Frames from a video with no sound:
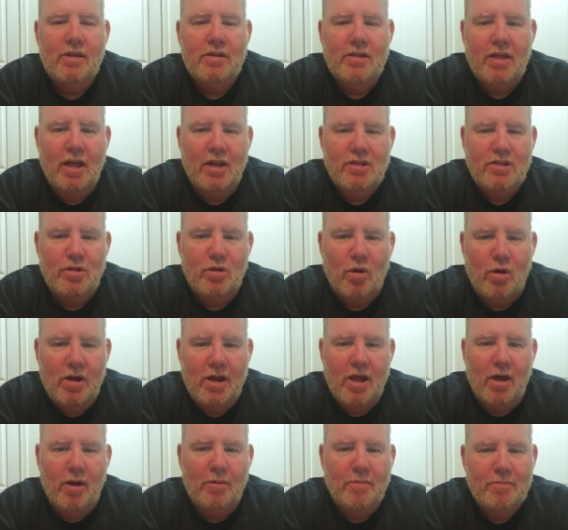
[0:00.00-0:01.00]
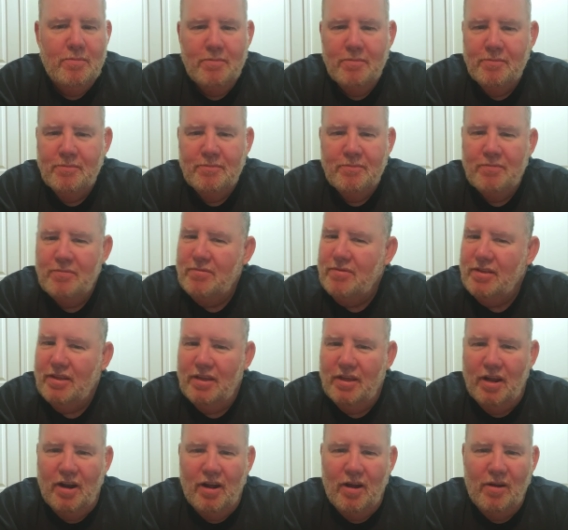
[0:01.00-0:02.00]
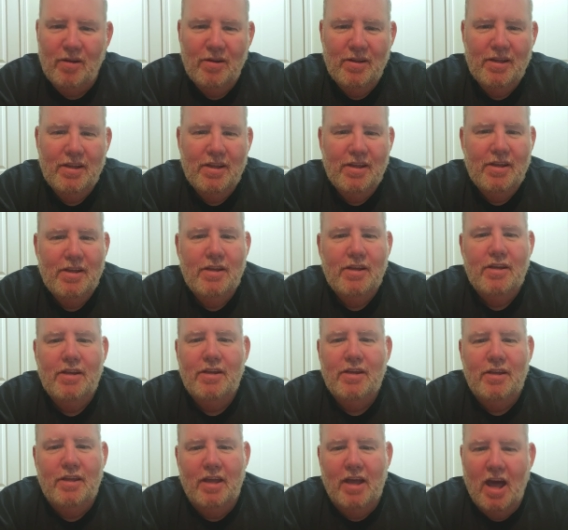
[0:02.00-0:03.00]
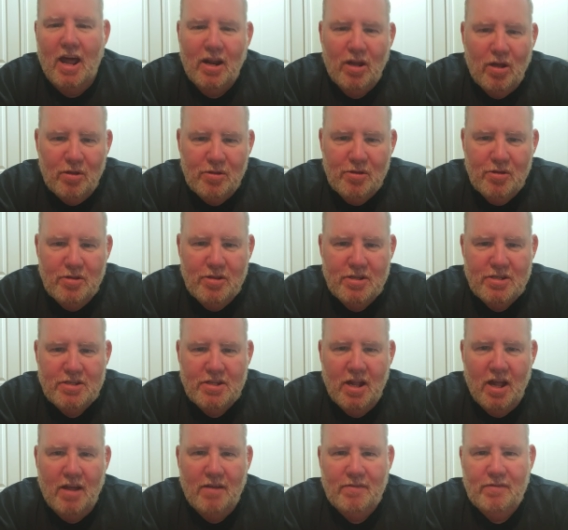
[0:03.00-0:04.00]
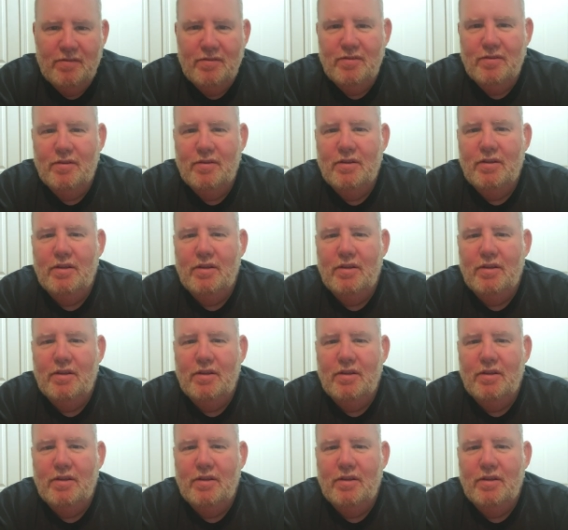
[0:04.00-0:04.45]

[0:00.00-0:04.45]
Dead as a doornail, You got to go through this stuff.